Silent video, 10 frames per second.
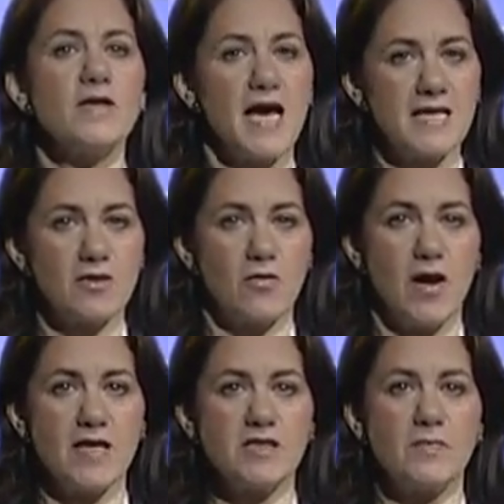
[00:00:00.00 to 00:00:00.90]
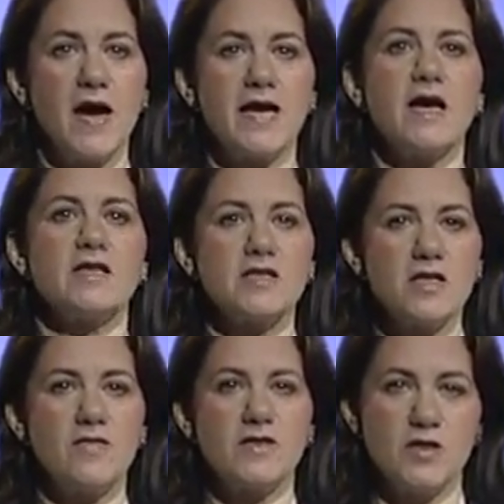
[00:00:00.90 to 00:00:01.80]
categorized by
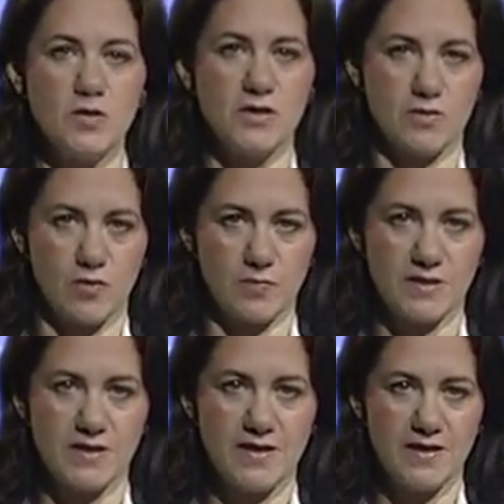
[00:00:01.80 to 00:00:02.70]
service user groups.